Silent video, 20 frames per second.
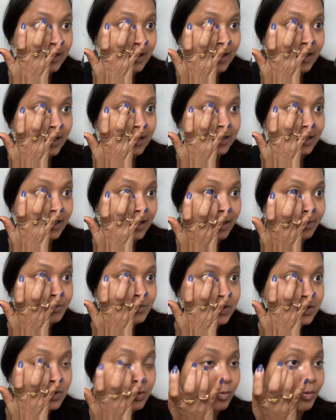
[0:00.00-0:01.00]
And I'm
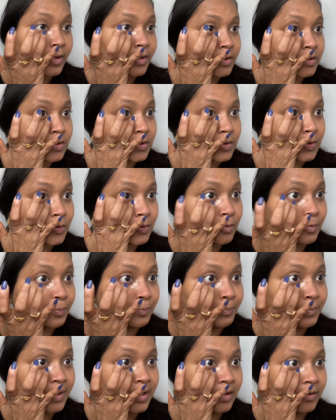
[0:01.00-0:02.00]
just going to
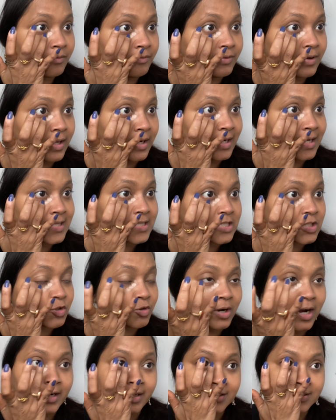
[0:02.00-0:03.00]
be very
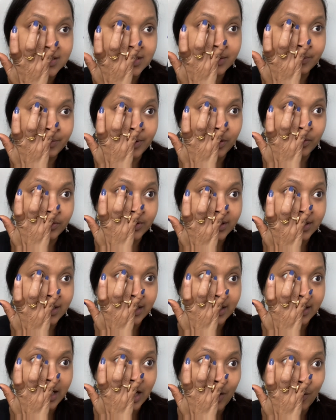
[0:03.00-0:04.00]
strategic about it.
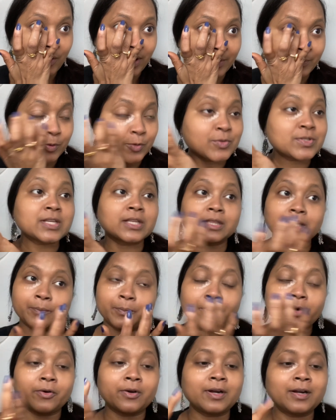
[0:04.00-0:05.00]
And now I'm using the
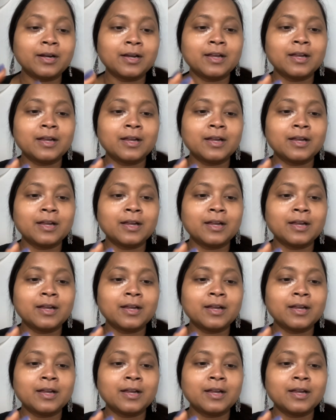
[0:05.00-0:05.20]
mirror.